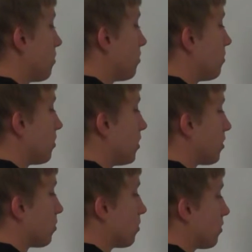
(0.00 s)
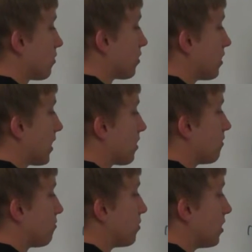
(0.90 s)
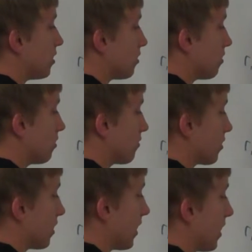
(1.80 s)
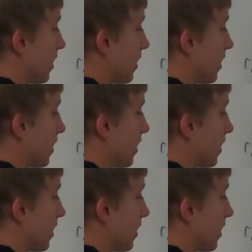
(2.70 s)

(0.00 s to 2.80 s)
2 equals negative b over